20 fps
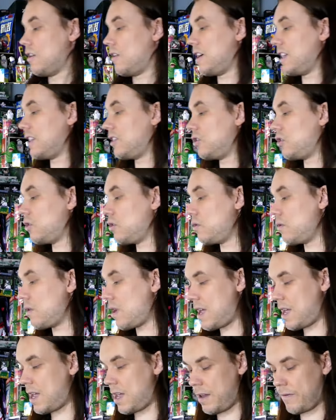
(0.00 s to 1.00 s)
I do
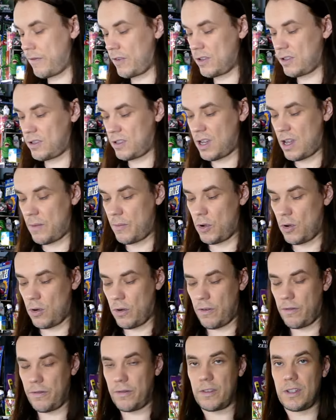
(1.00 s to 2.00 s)
have some
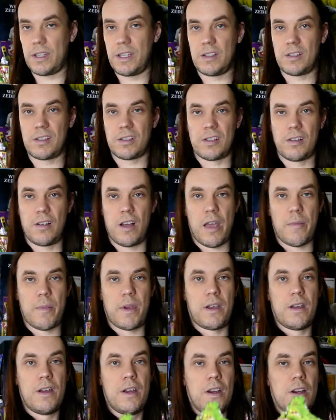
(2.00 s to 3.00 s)
of the
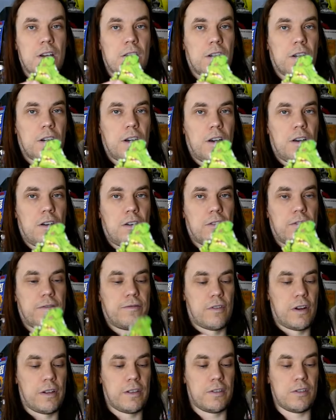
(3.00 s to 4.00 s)
Slimer card
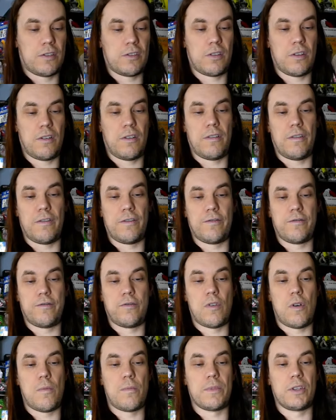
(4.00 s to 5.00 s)
fronts
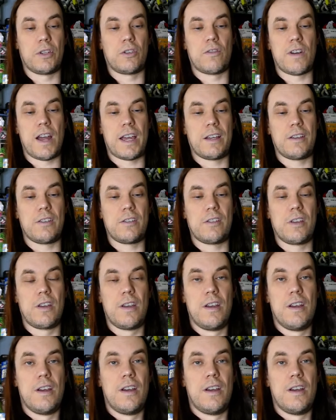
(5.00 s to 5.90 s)
from the crackers,